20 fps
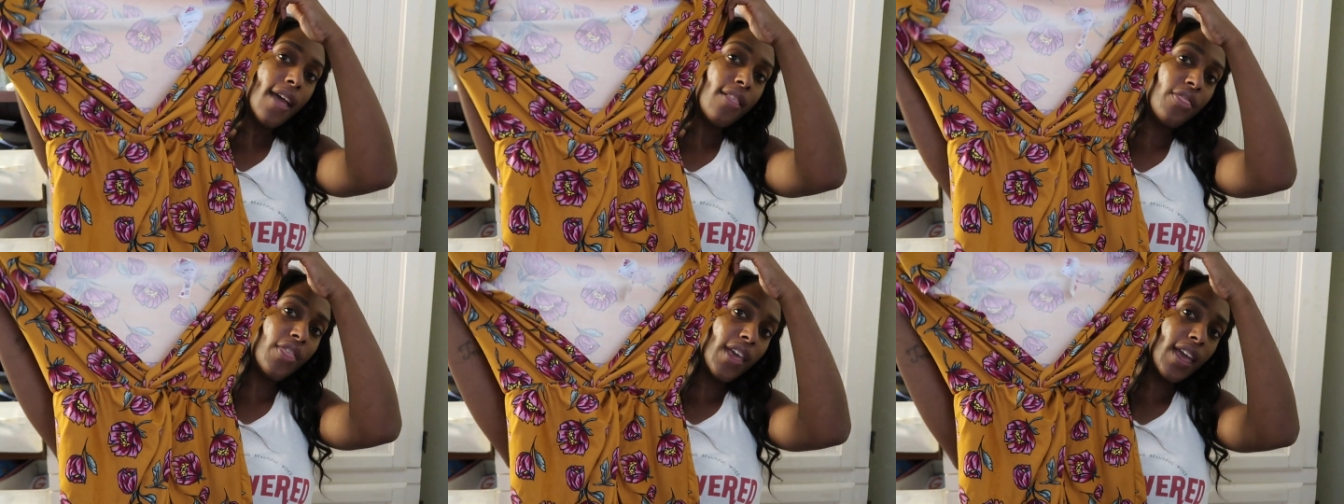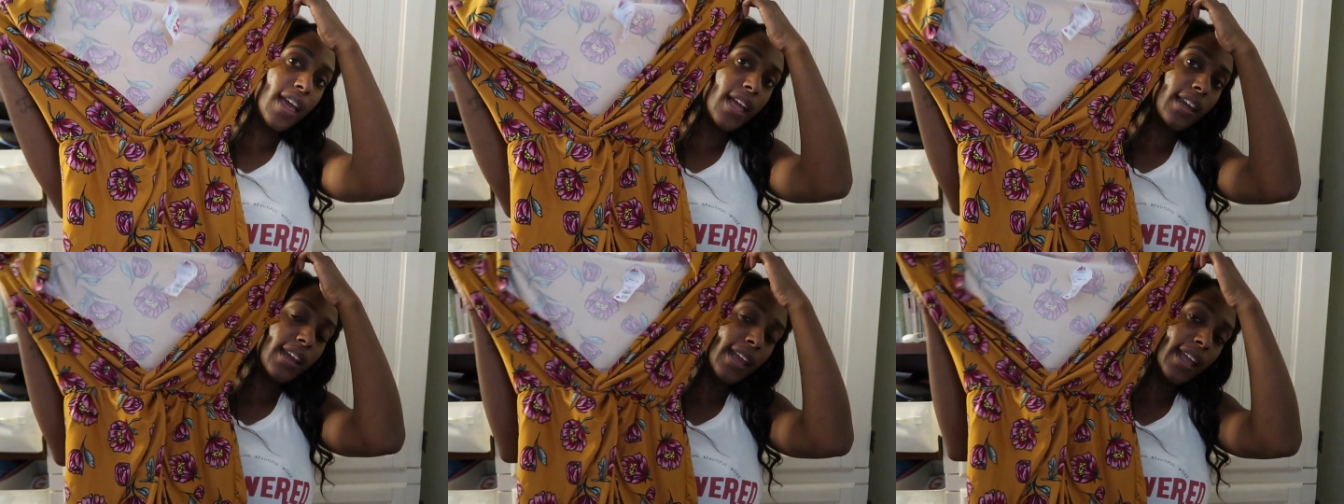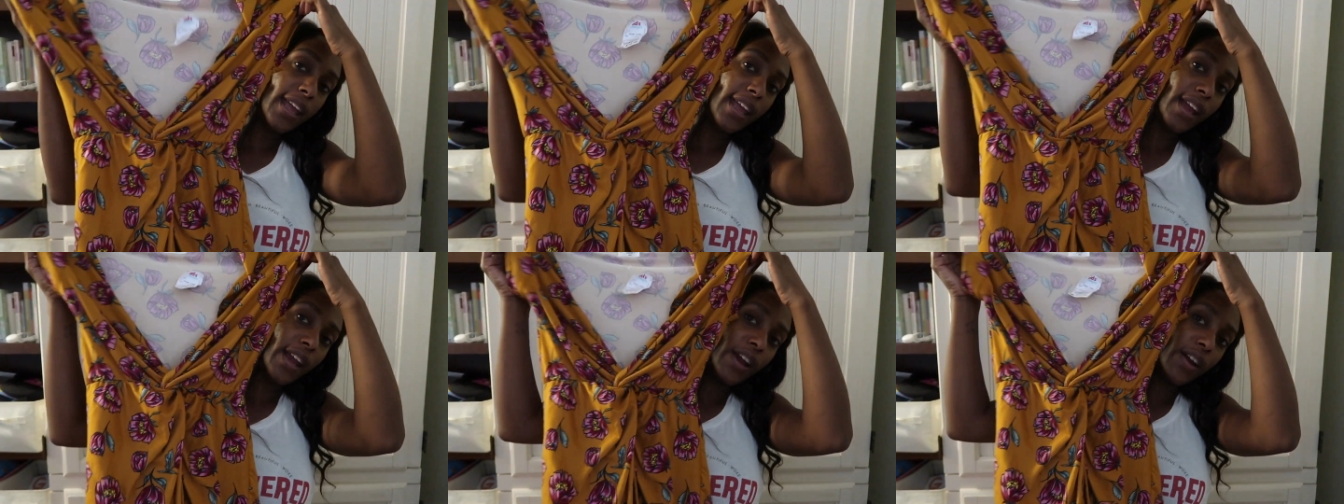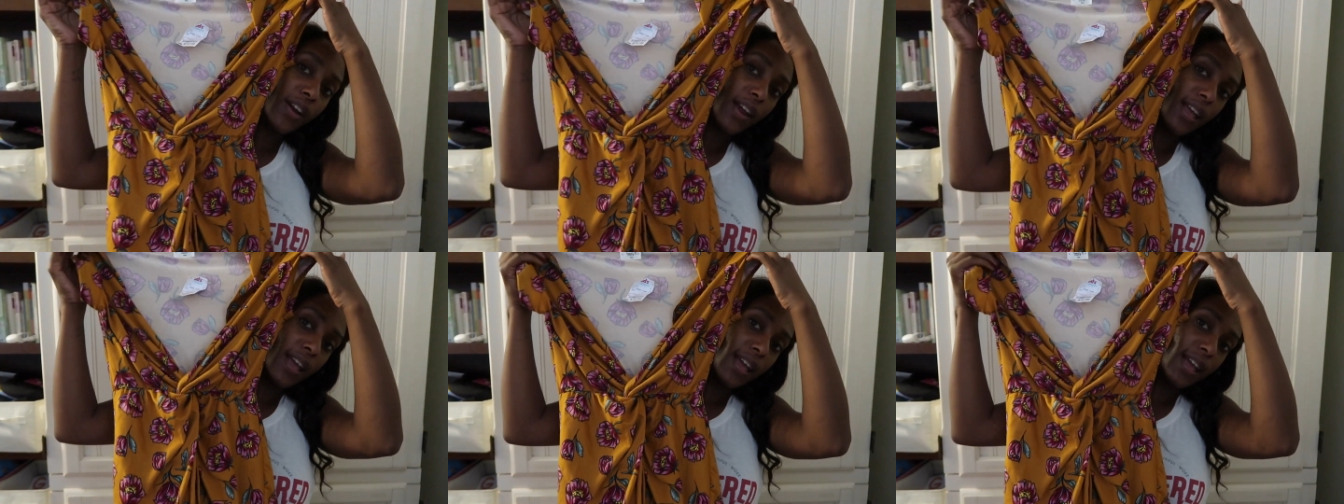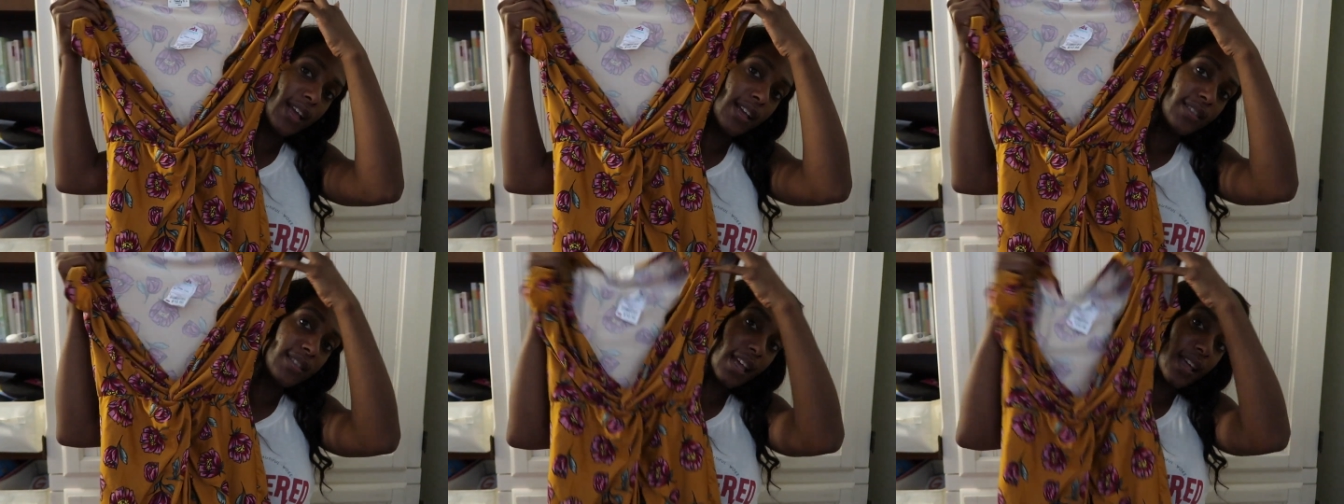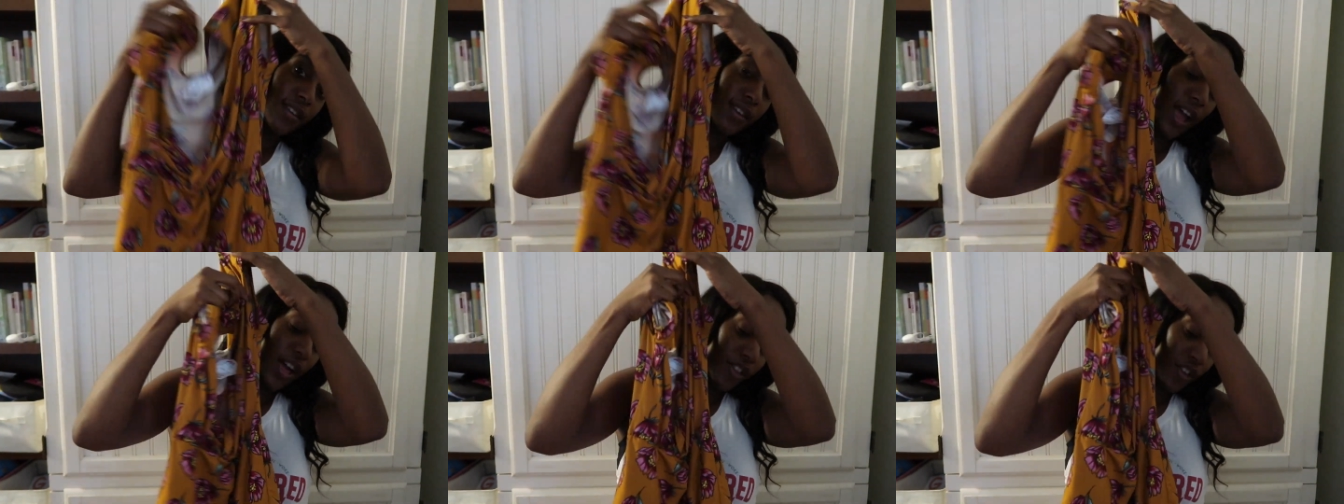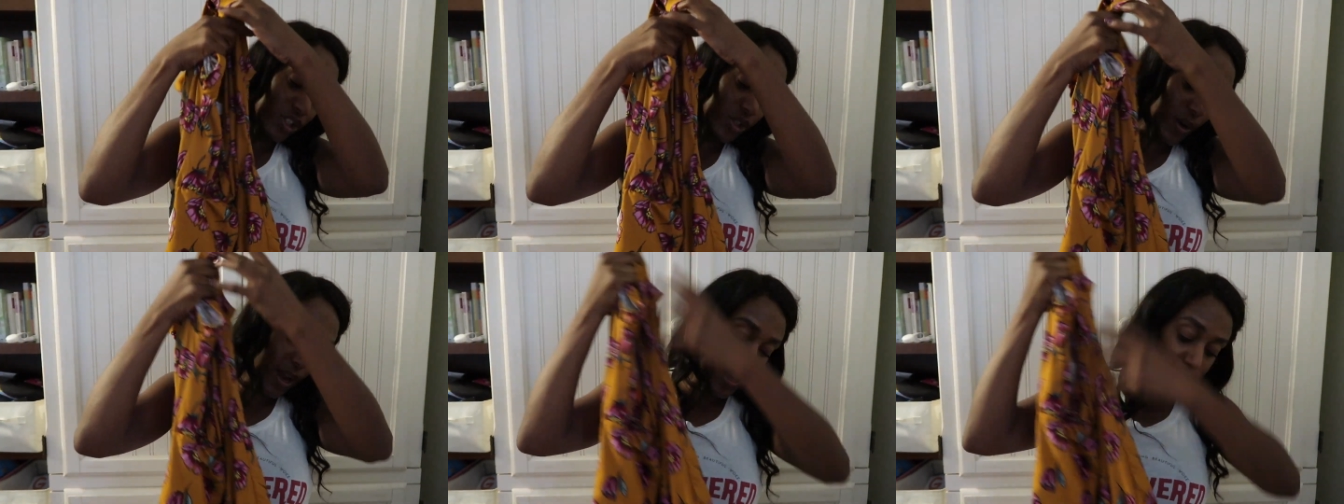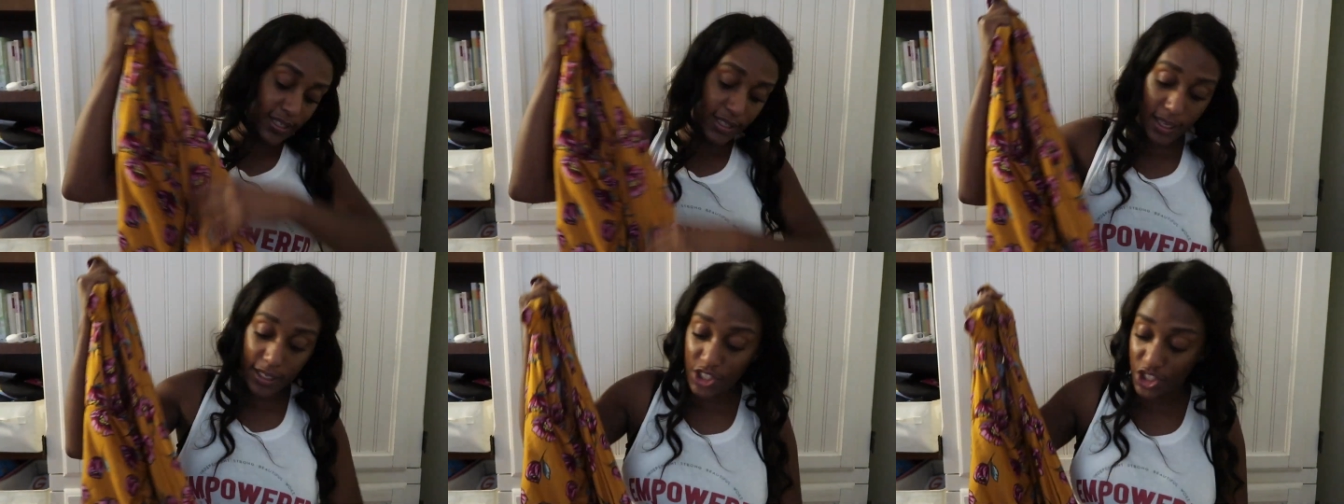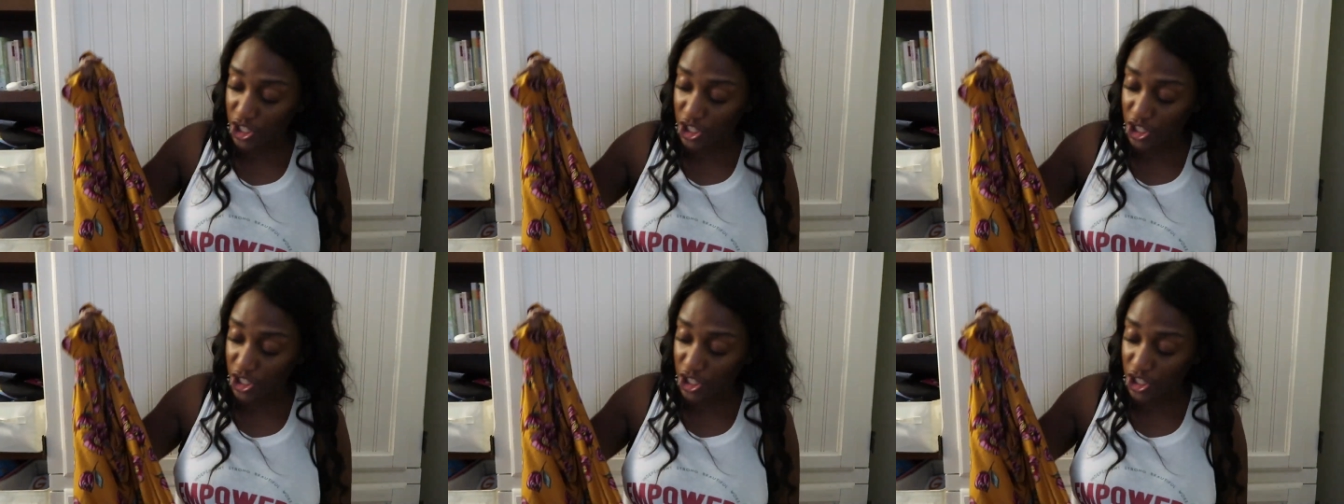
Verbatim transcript: And then here is another dress,